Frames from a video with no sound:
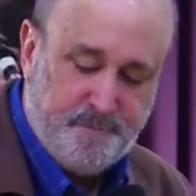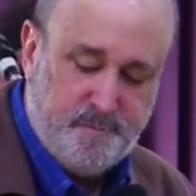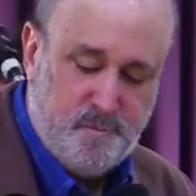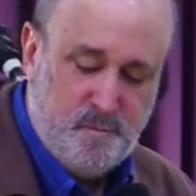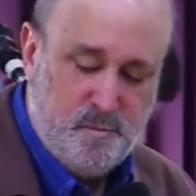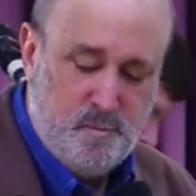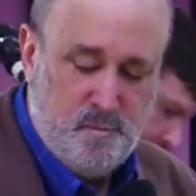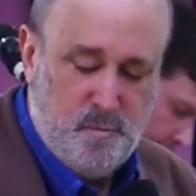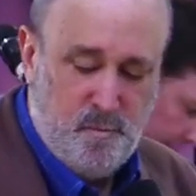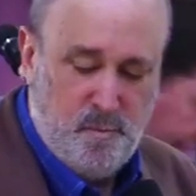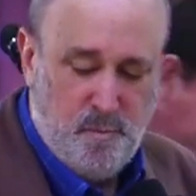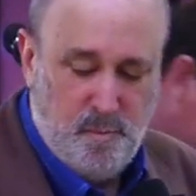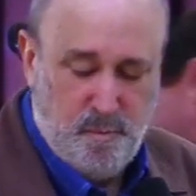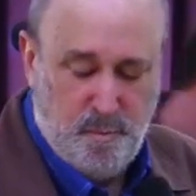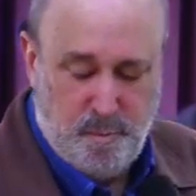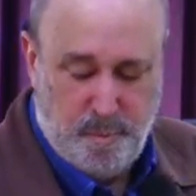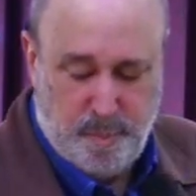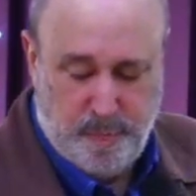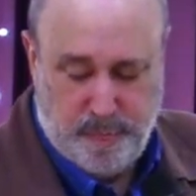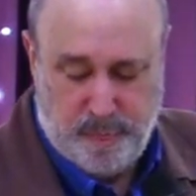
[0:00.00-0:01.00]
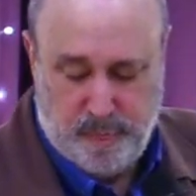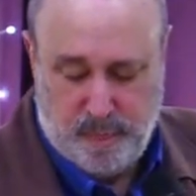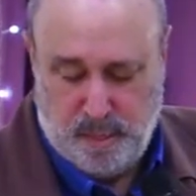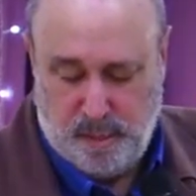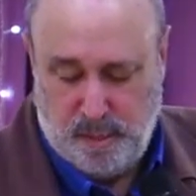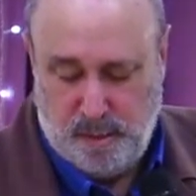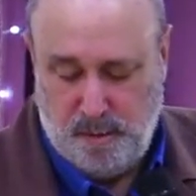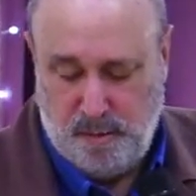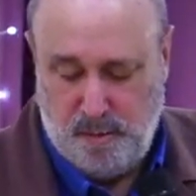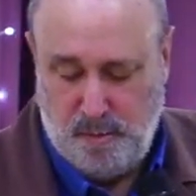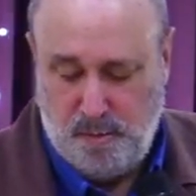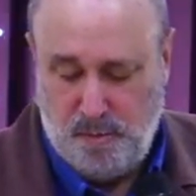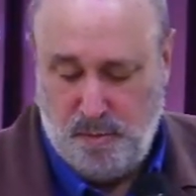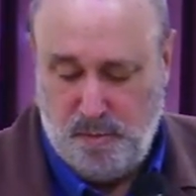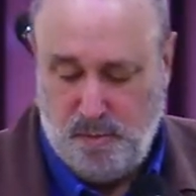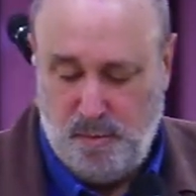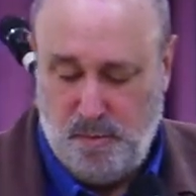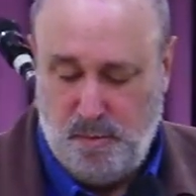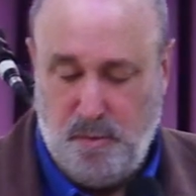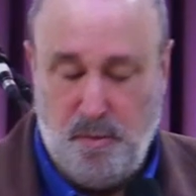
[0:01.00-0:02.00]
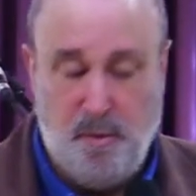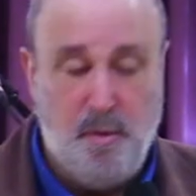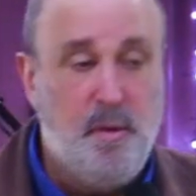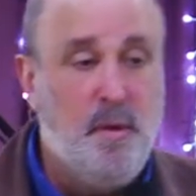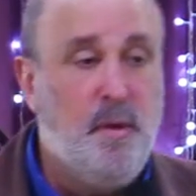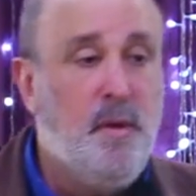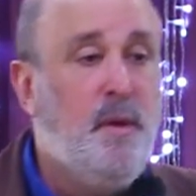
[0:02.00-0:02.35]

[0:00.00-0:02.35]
(no one is talking)